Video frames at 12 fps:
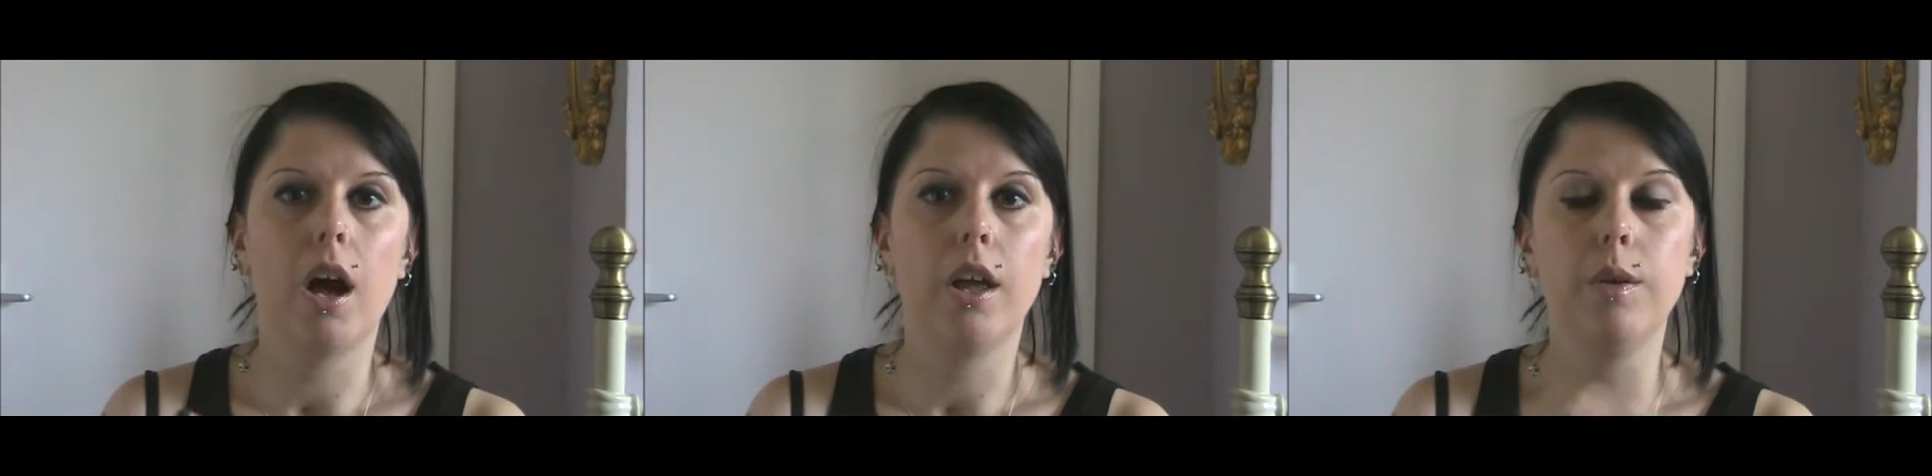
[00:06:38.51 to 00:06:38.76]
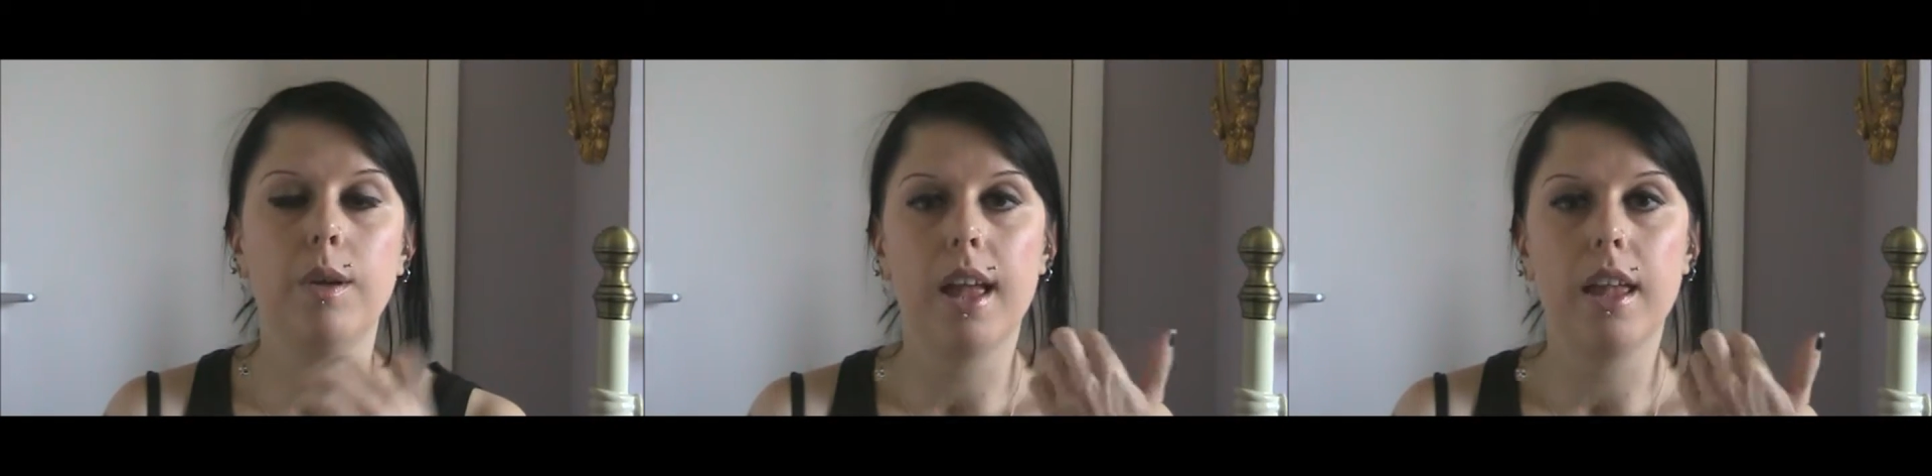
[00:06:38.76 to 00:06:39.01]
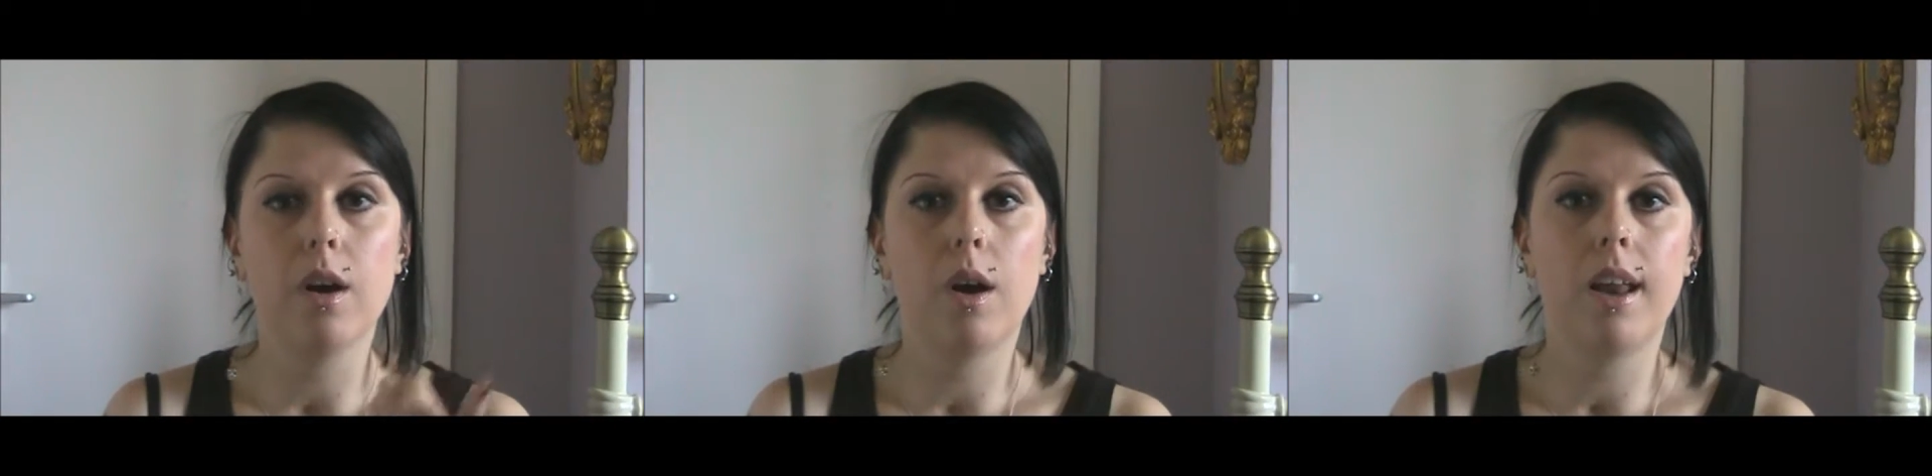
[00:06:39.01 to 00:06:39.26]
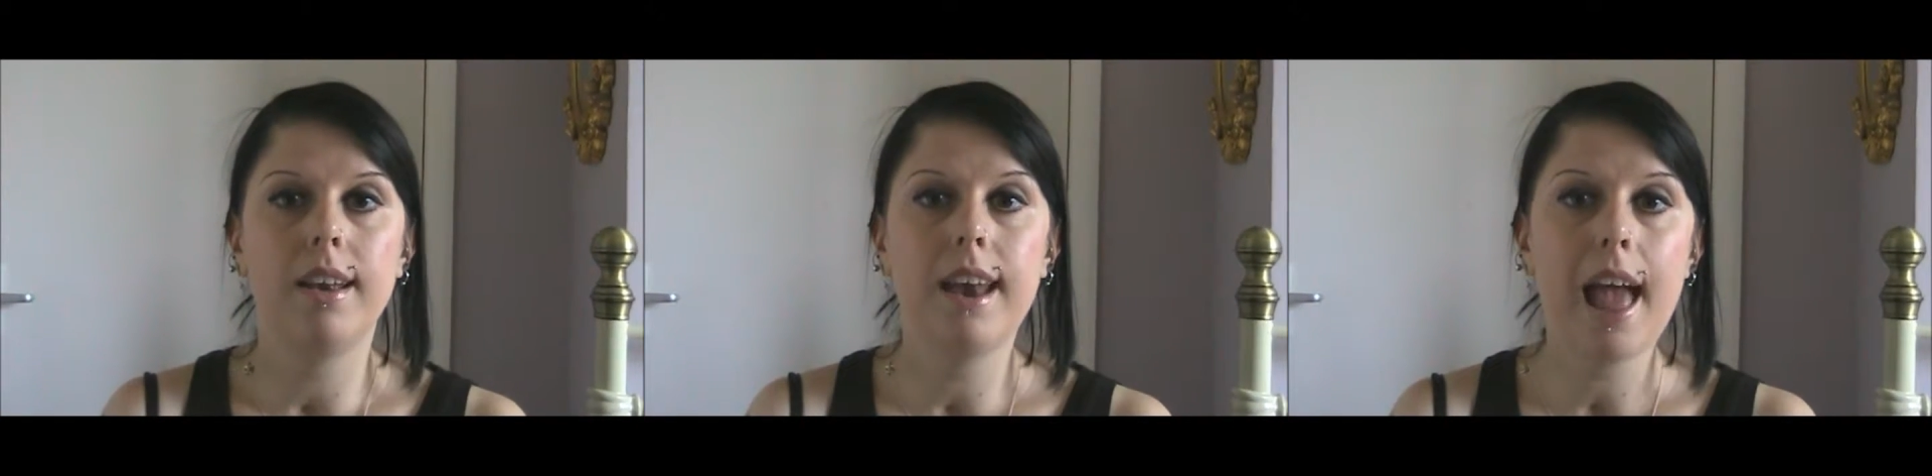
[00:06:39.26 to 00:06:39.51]
you get your
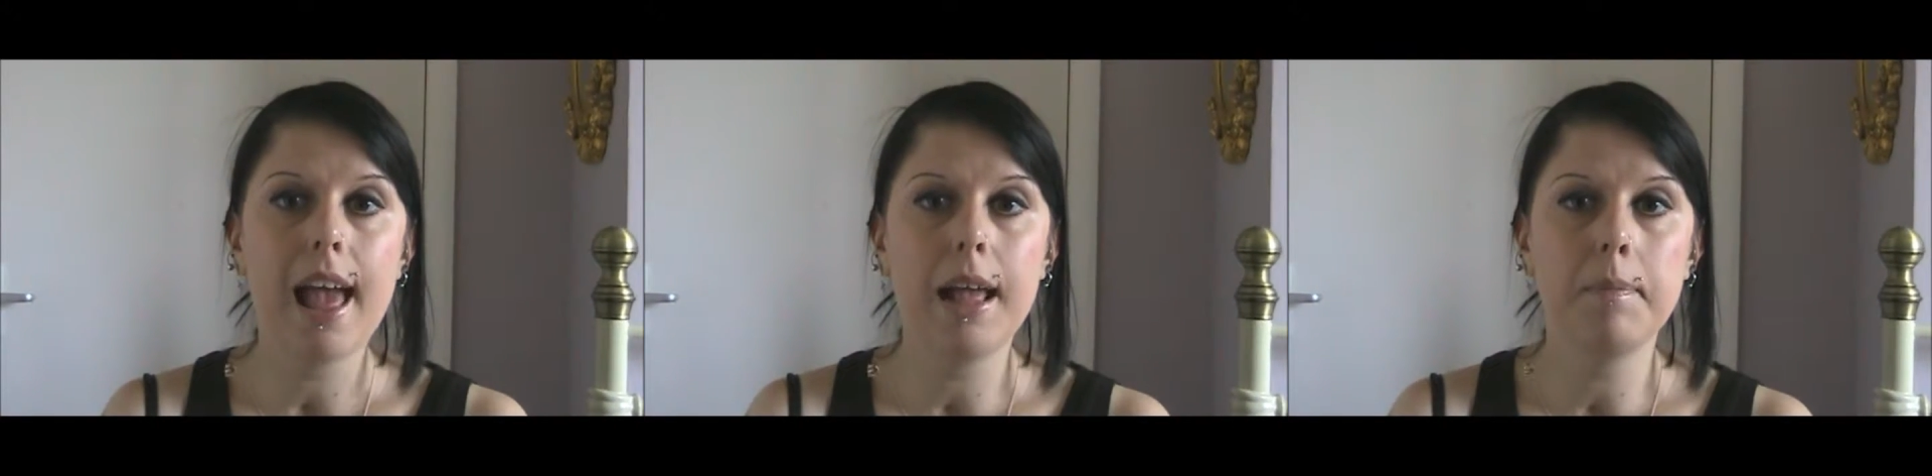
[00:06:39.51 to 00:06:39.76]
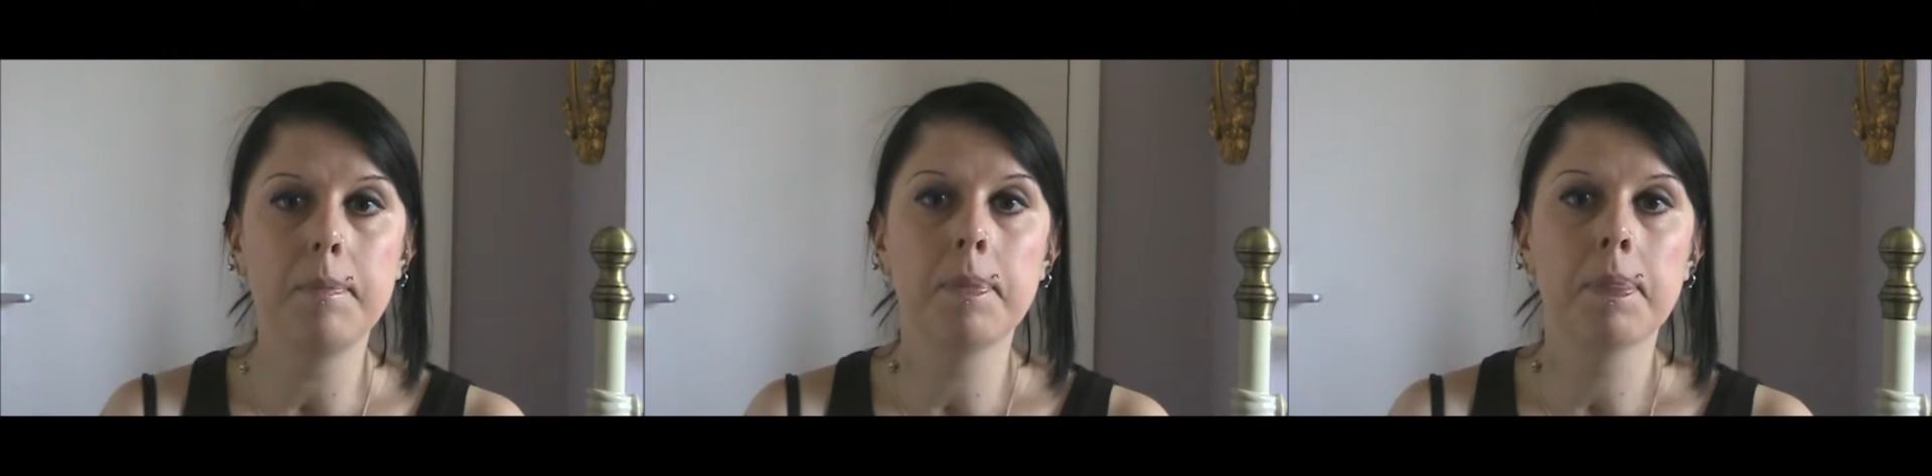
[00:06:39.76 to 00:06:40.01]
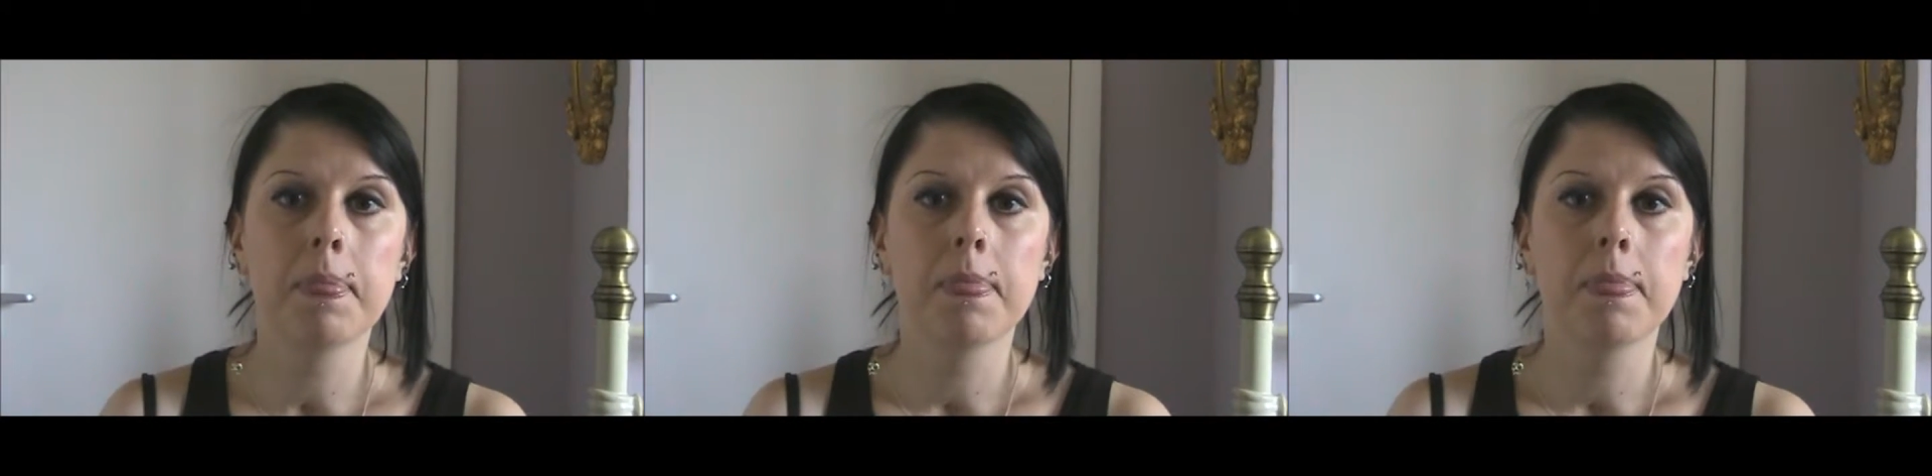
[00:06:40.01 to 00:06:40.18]
name,